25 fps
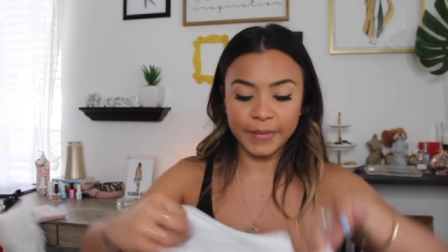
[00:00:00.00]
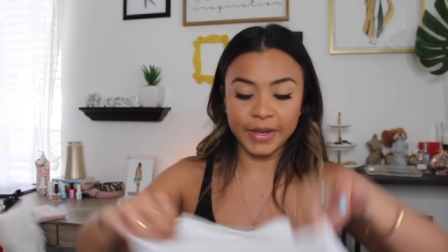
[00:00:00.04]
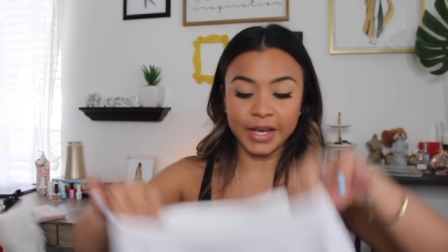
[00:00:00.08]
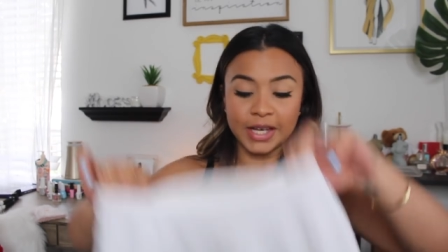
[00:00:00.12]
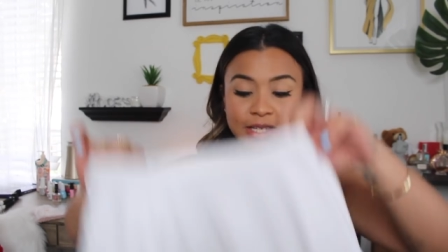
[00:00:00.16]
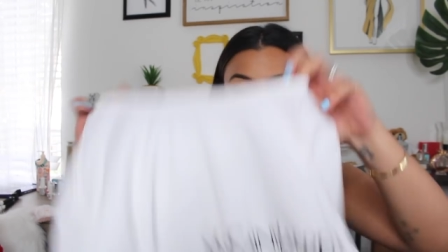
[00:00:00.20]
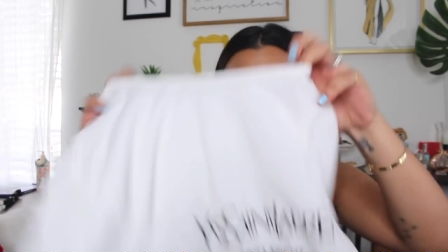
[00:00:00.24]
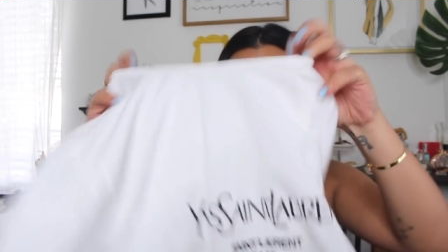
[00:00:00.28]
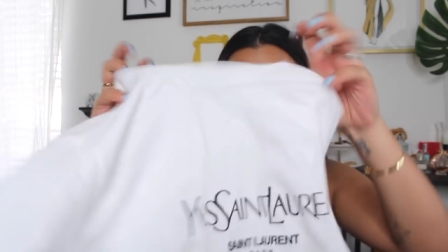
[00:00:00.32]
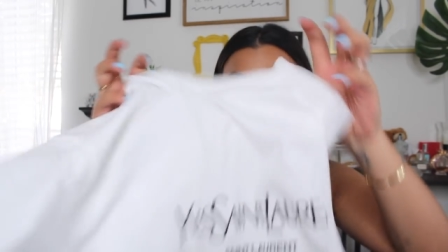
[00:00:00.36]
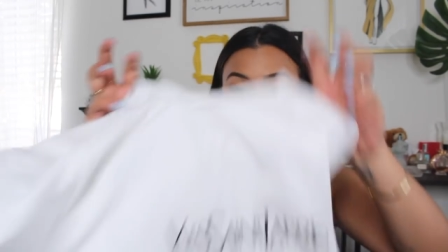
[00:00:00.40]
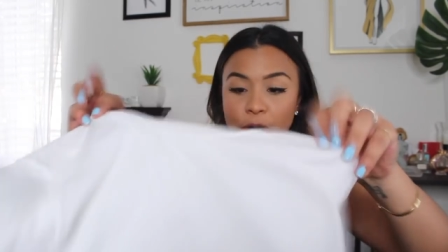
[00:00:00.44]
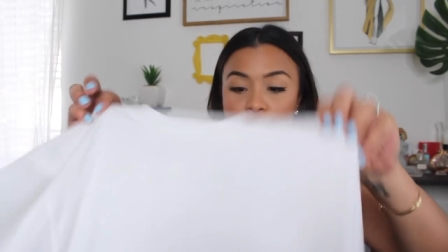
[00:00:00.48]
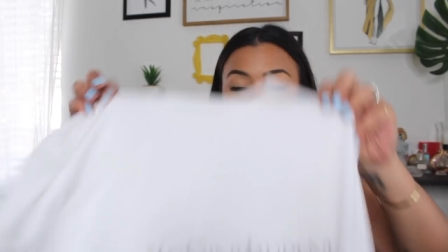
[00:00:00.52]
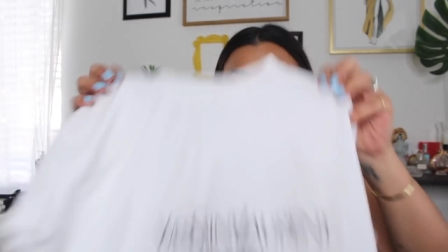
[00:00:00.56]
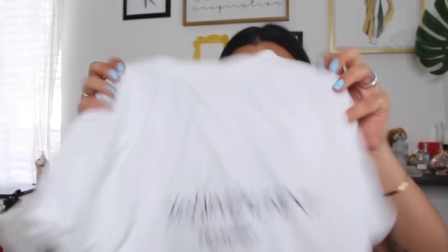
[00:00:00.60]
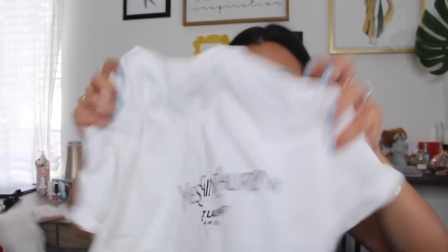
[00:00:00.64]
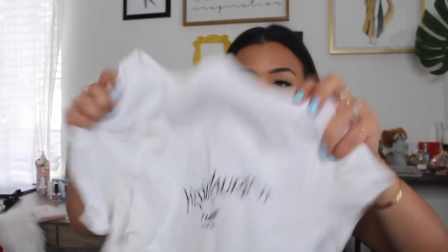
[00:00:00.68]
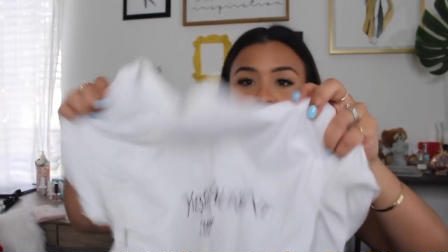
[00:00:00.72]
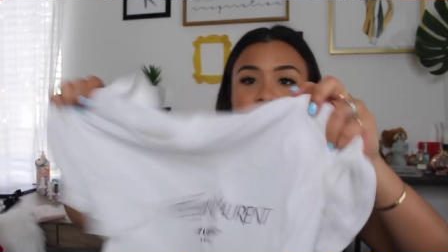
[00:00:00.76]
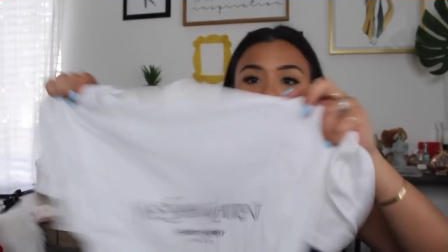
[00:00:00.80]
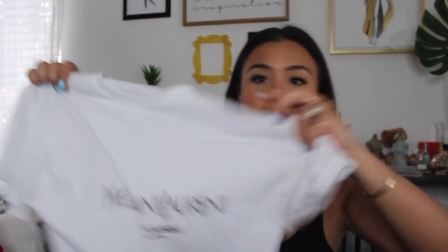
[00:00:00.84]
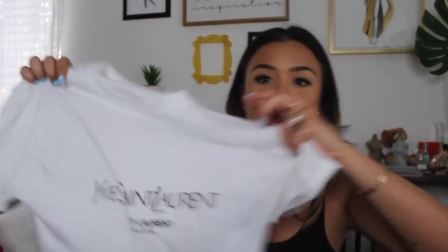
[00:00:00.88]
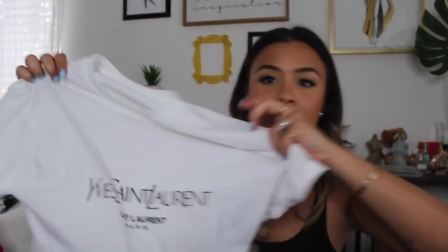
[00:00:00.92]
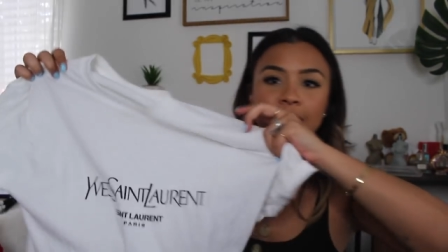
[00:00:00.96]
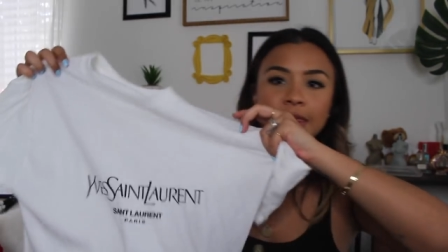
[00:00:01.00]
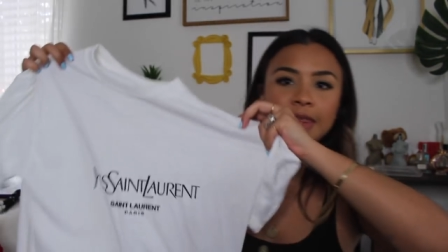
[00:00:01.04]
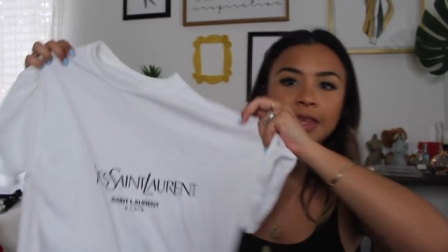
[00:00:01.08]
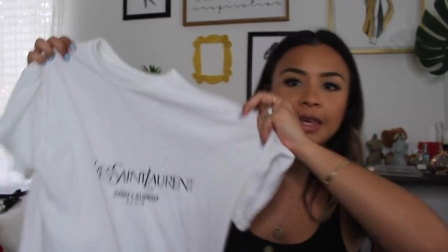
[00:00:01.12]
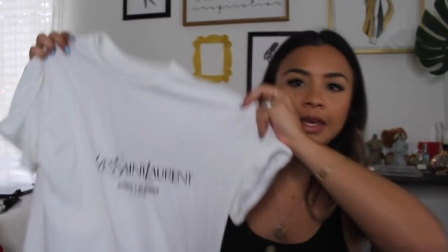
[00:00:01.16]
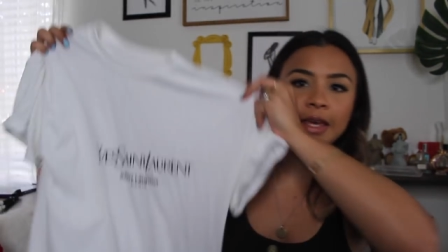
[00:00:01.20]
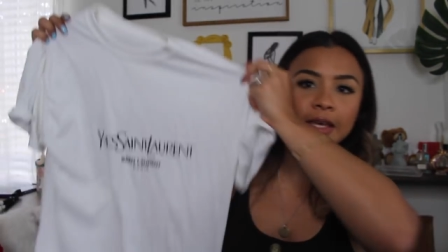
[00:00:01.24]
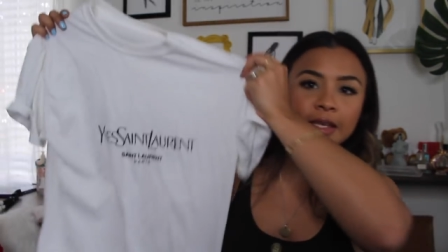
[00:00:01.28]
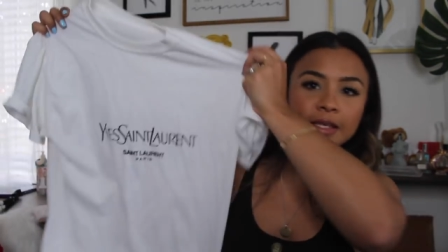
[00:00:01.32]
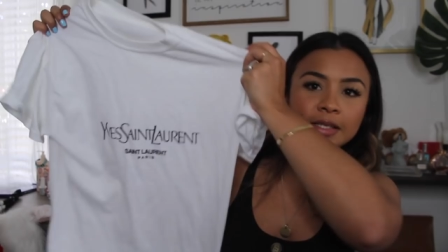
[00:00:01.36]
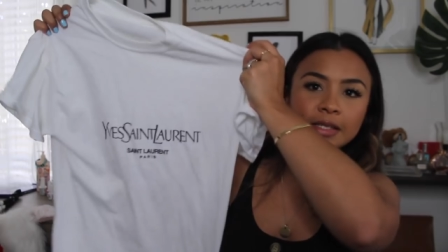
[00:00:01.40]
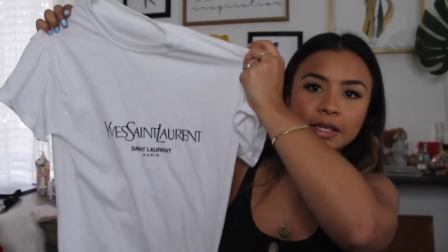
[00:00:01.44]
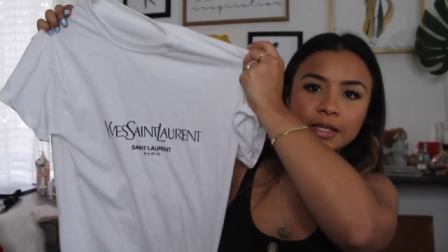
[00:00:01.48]
Because I purchased
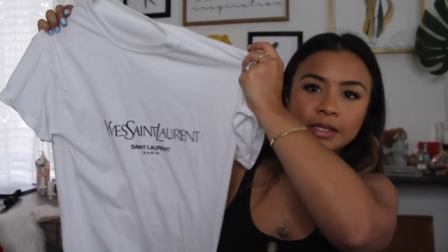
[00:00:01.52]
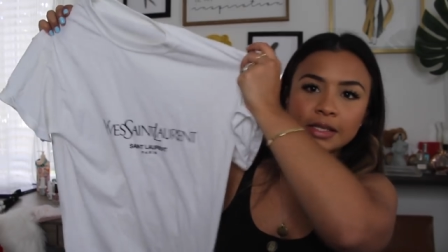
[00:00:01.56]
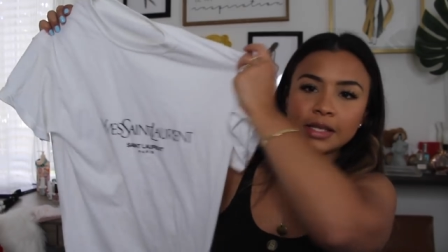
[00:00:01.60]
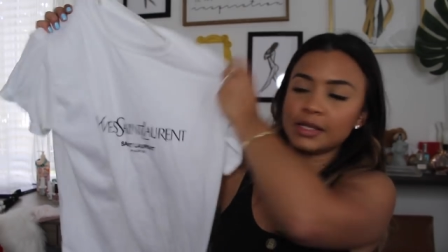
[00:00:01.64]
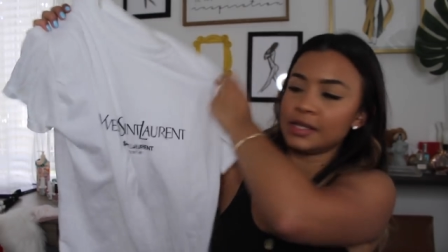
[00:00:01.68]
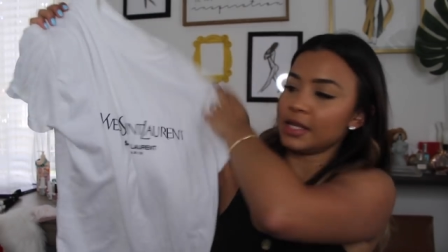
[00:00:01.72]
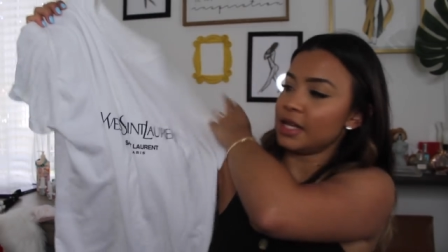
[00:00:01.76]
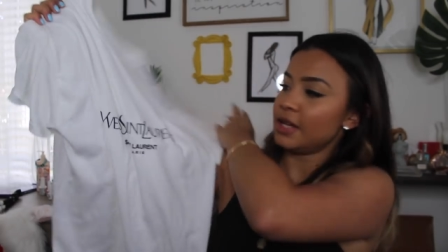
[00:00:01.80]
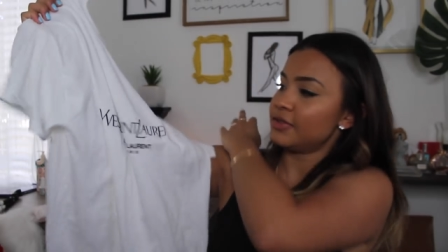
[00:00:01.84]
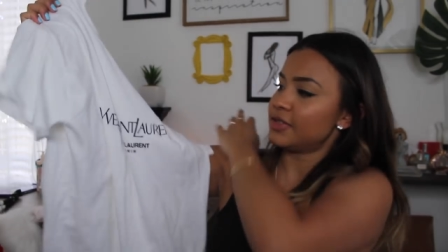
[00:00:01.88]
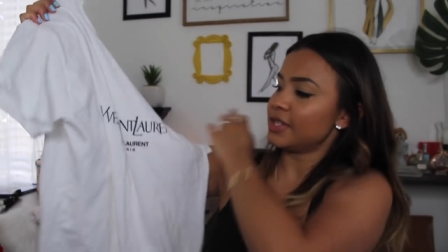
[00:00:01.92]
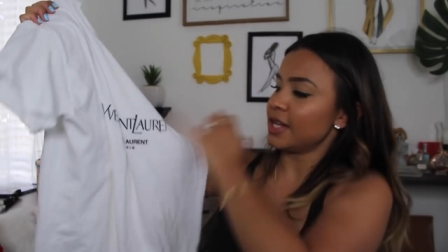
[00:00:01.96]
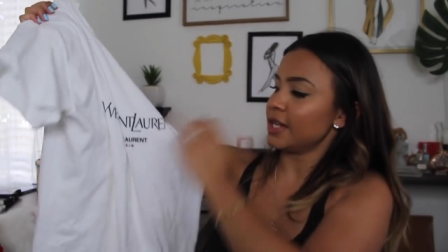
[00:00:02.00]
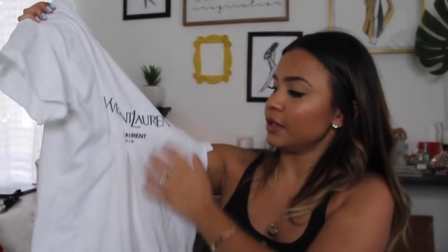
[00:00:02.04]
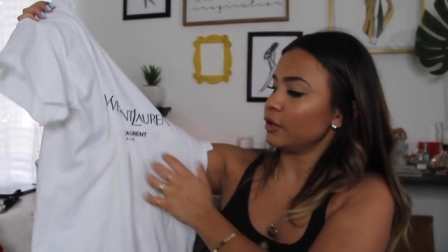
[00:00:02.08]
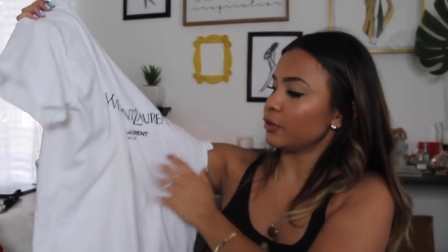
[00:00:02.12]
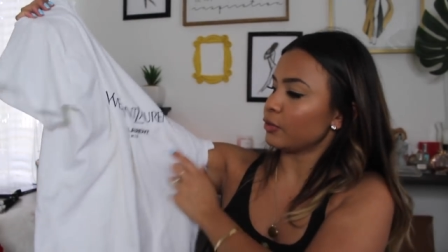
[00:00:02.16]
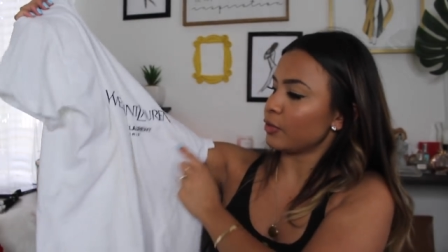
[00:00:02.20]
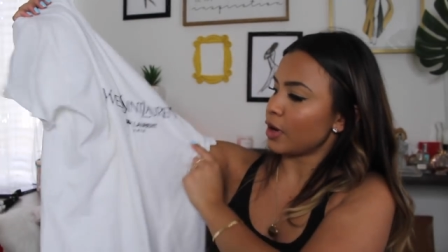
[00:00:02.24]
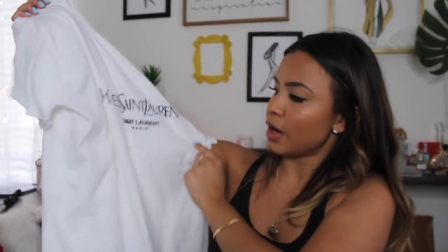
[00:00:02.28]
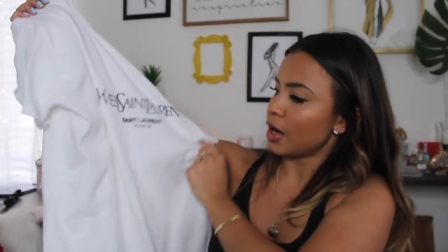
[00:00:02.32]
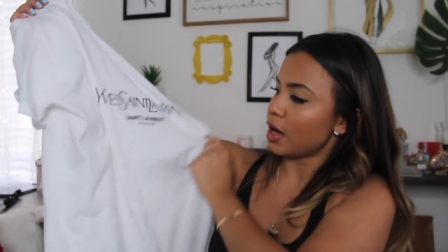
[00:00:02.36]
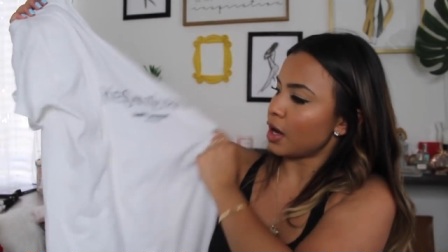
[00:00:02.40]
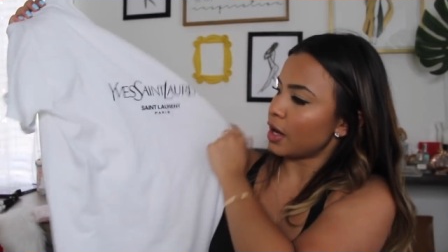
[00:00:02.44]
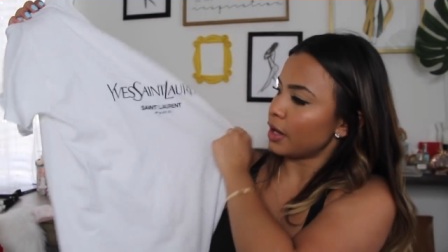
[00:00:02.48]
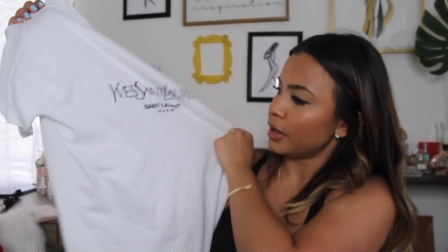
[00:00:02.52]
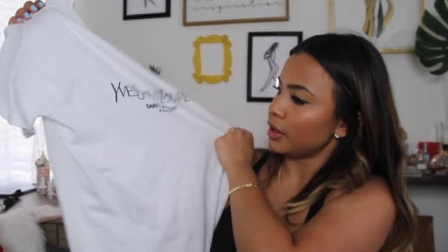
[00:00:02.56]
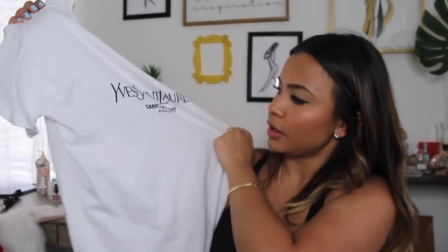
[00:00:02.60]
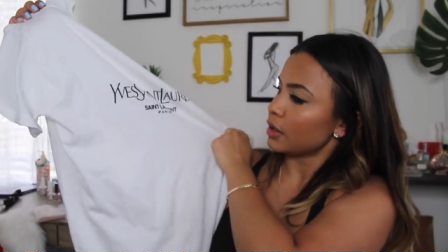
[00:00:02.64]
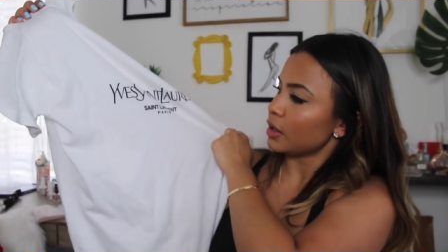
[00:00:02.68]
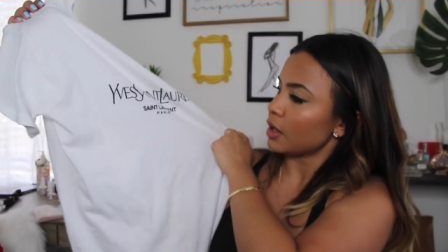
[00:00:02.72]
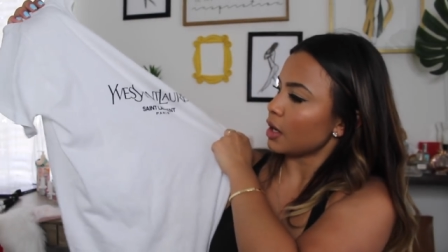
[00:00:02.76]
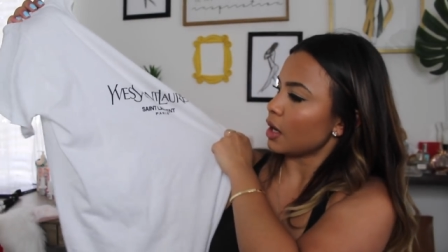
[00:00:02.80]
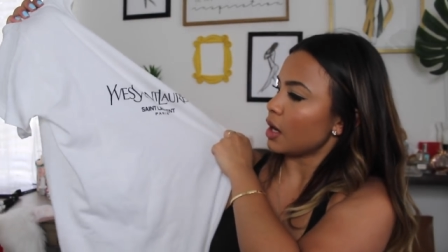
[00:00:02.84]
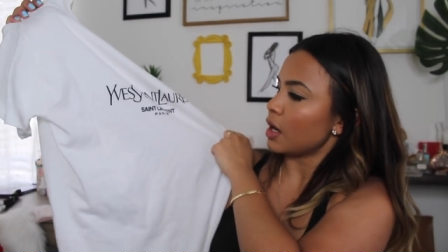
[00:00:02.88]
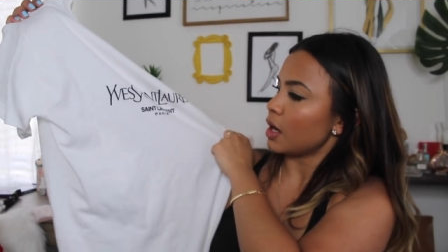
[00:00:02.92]
this. It says Yves Saint Laurent,